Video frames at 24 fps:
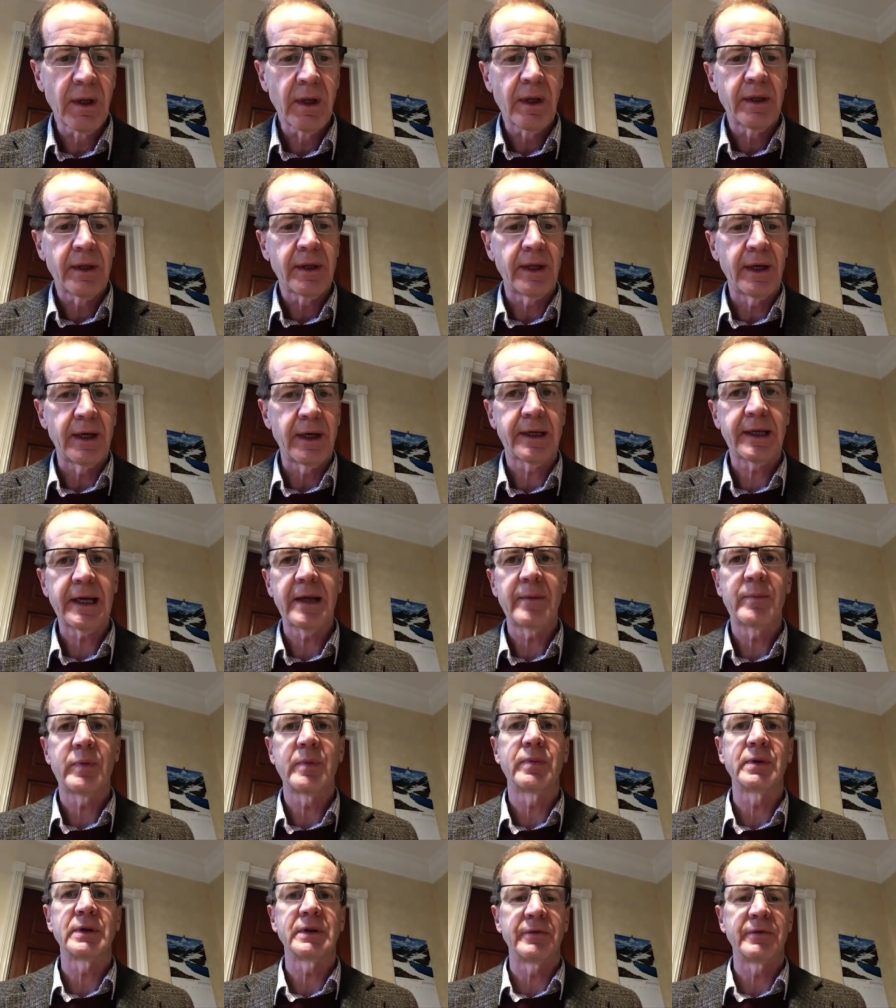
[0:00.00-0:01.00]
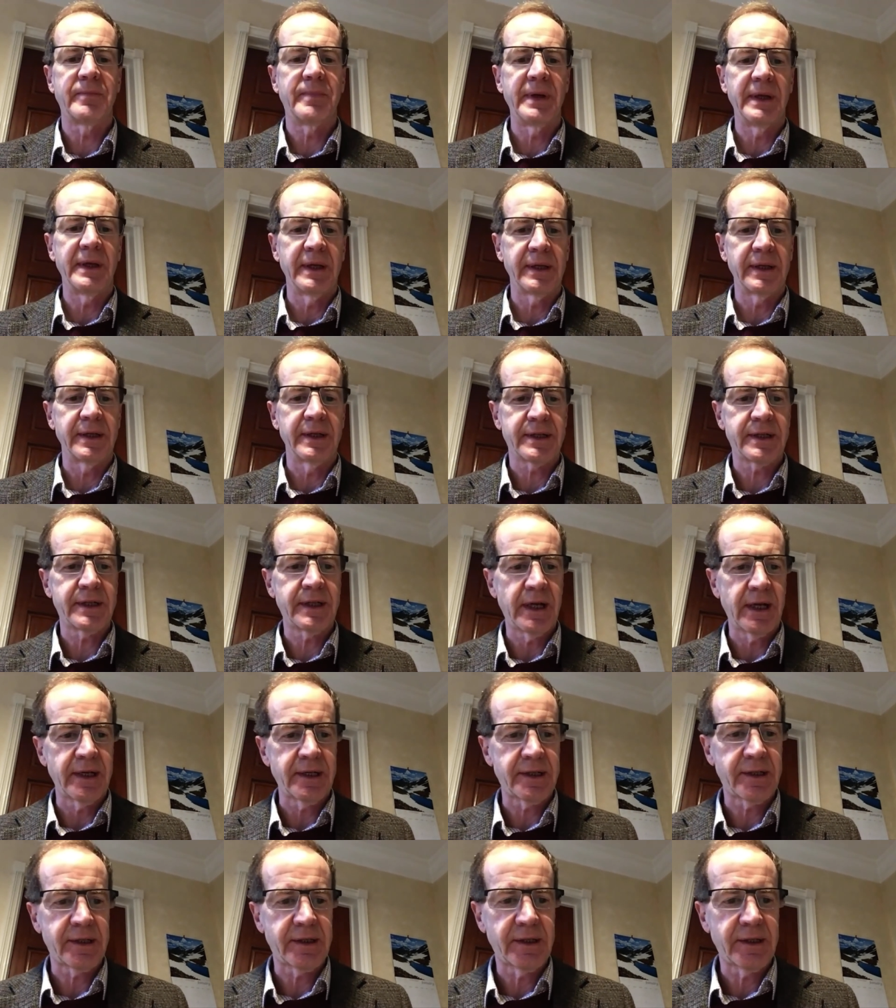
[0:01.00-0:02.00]
They're capable of being
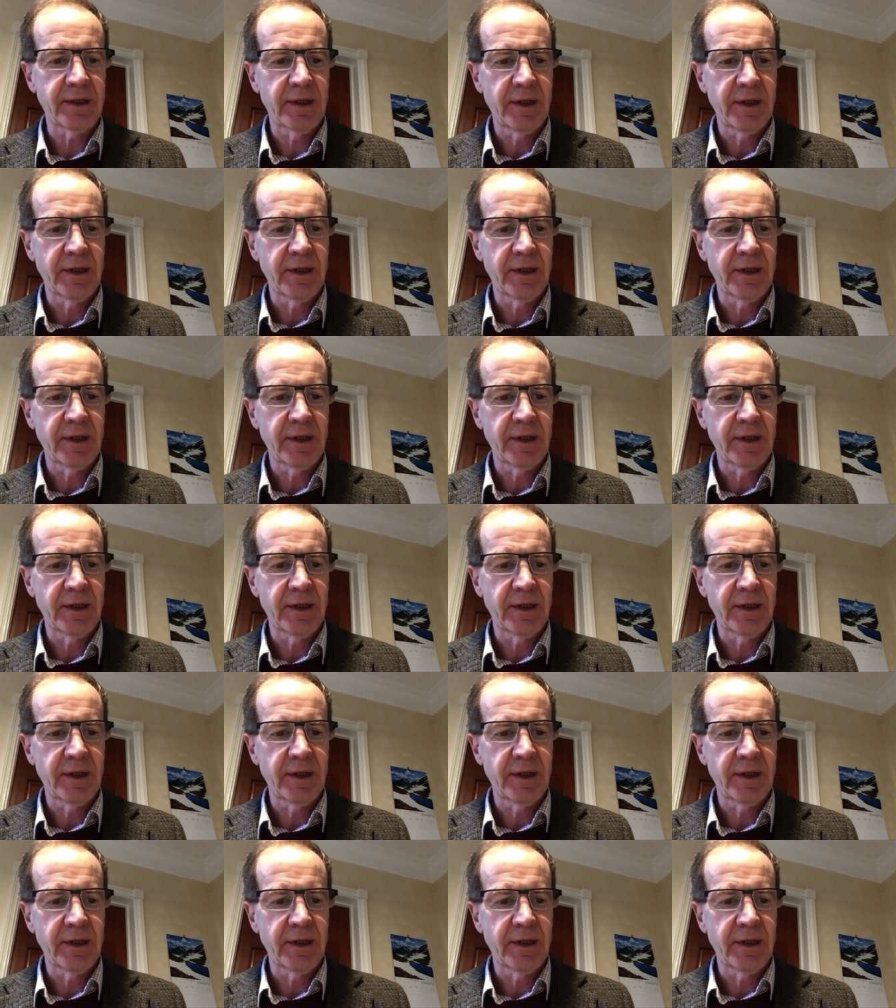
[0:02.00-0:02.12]
assessed